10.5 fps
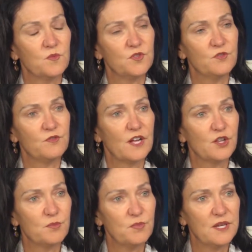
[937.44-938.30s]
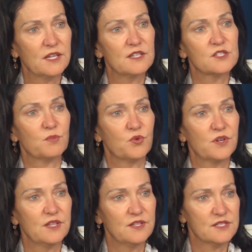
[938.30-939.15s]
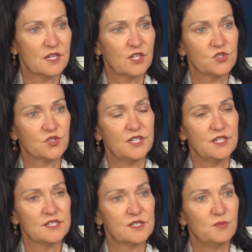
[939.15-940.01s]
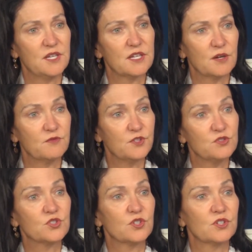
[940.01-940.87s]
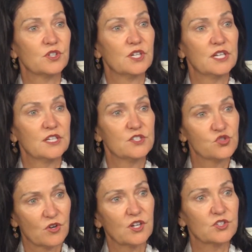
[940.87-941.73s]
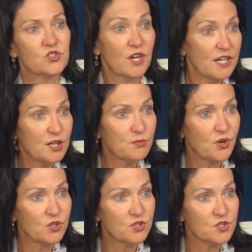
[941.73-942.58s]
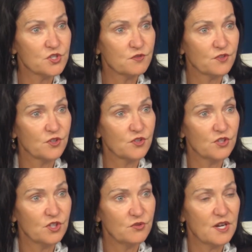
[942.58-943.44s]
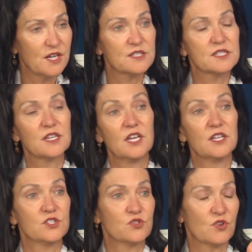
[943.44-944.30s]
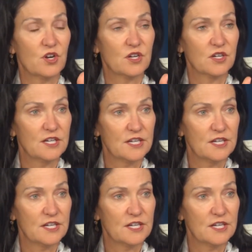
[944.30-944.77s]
developing and supporting these countries to become future strong trading partners for mm-hmm. the U.S., strong